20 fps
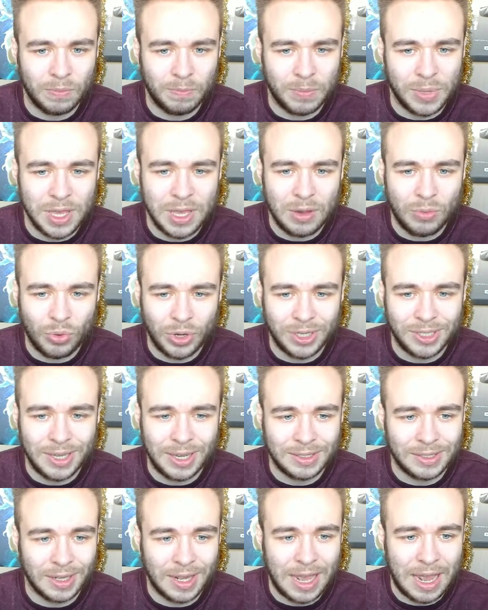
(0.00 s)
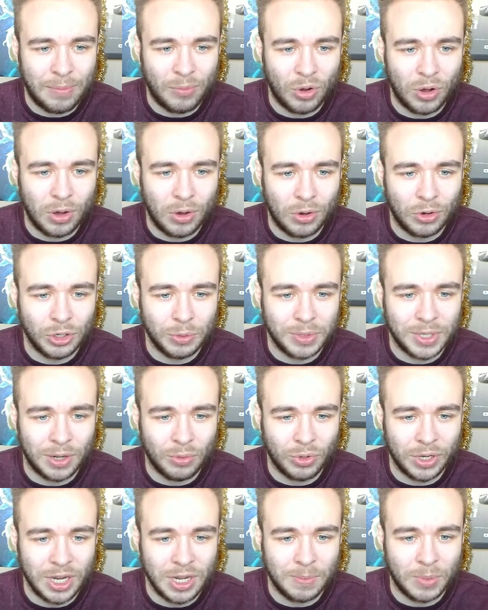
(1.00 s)
B resets the camera,
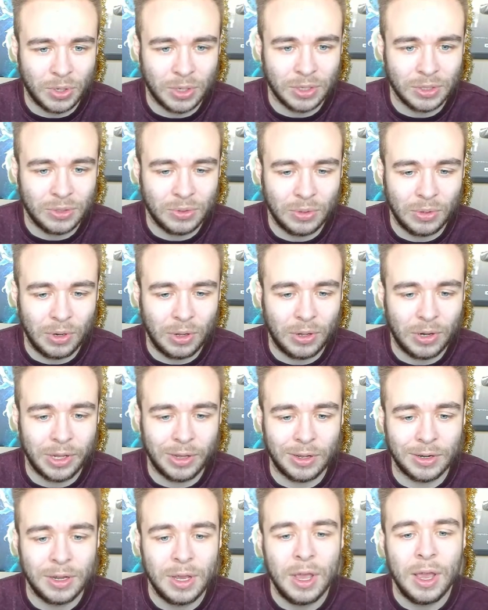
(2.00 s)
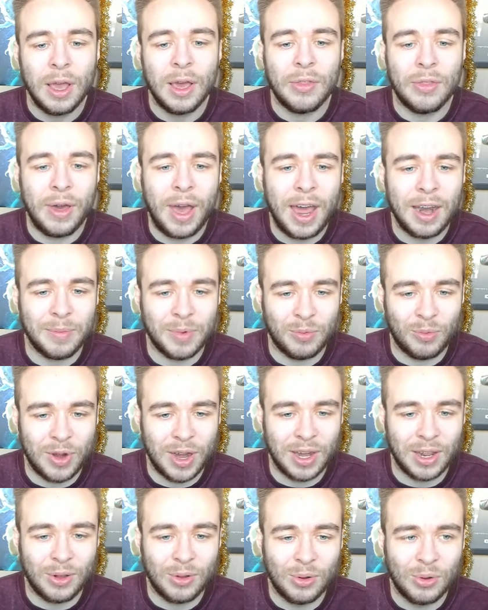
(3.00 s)
100% debugging tool early on. That would have been
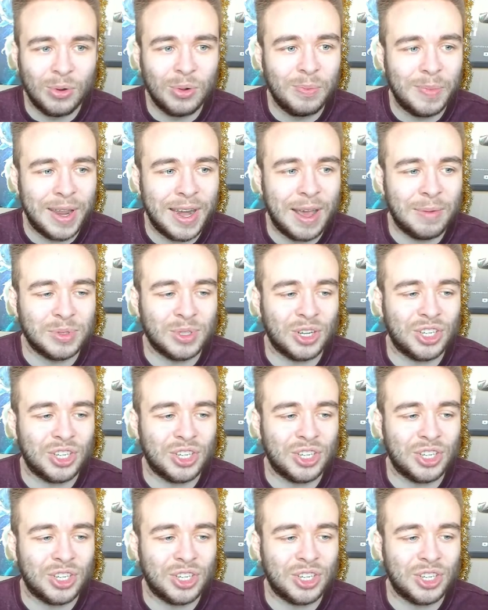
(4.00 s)
really cool, being able to